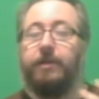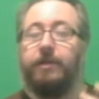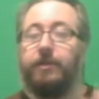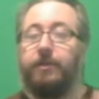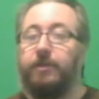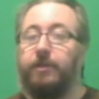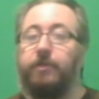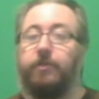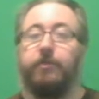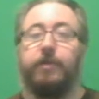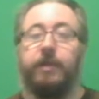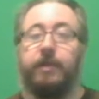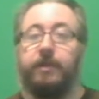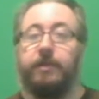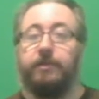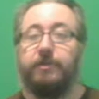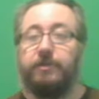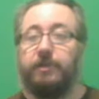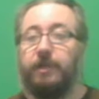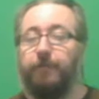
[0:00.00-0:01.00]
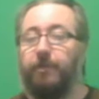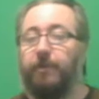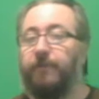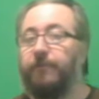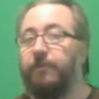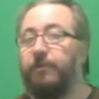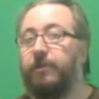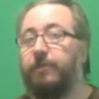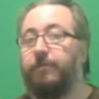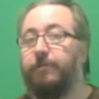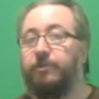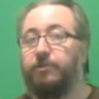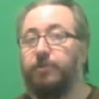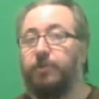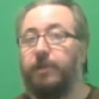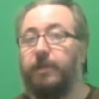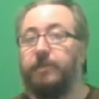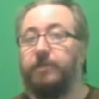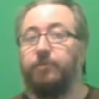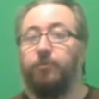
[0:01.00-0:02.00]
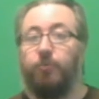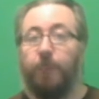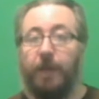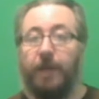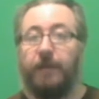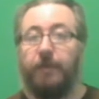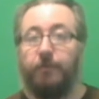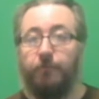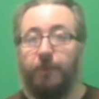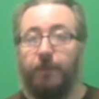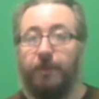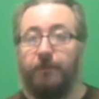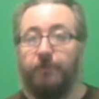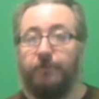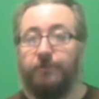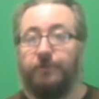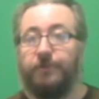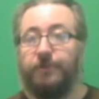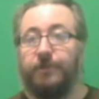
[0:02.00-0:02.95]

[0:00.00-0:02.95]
No, he doesn't. He perfectly portrays Ryan Reynolds,